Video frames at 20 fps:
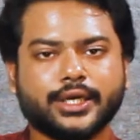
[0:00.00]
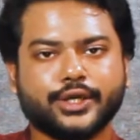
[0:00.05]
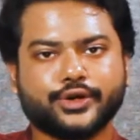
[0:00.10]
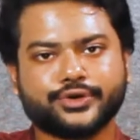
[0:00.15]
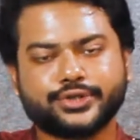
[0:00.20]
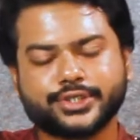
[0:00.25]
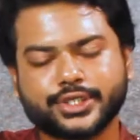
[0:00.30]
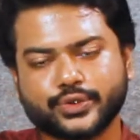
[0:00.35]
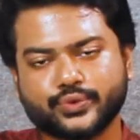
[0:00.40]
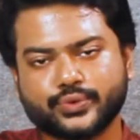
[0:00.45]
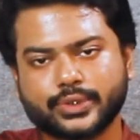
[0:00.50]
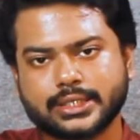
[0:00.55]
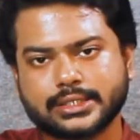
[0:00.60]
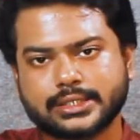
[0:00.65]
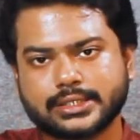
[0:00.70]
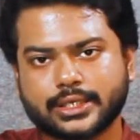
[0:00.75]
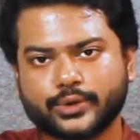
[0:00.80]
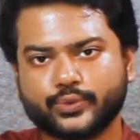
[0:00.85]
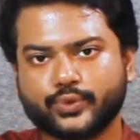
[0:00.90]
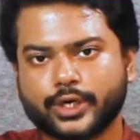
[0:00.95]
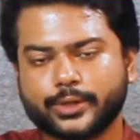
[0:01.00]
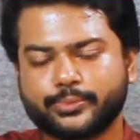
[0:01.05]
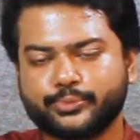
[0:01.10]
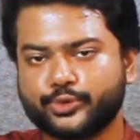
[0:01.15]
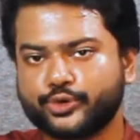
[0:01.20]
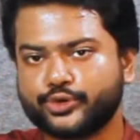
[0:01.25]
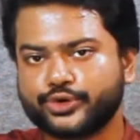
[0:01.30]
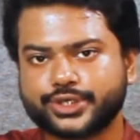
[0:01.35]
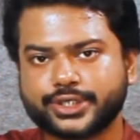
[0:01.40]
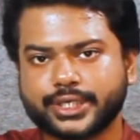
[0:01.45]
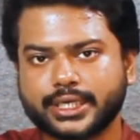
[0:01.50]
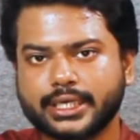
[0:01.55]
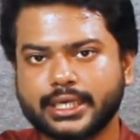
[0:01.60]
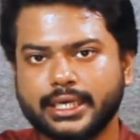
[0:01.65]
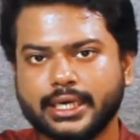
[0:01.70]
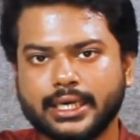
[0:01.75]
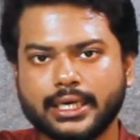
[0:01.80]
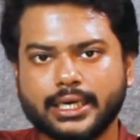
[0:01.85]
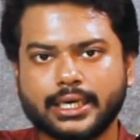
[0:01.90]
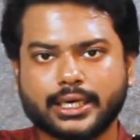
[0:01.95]
or she wants in what
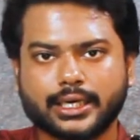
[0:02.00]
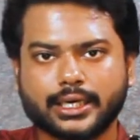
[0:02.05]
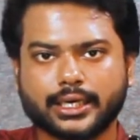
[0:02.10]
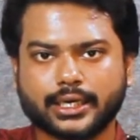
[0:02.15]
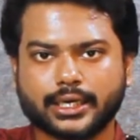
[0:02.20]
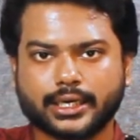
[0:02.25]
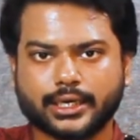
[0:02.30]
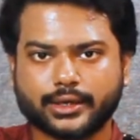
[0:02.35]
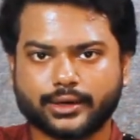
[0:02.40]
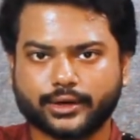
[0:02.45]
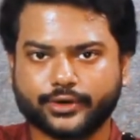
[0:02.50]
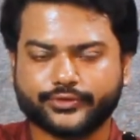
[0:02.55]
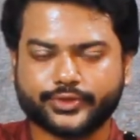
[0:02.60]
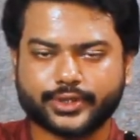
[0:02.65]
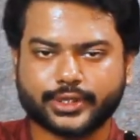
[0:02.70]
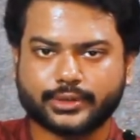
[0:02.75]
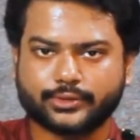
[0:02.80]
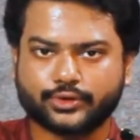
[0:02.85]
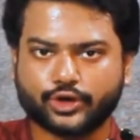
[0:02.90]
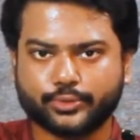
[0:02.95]
portion of the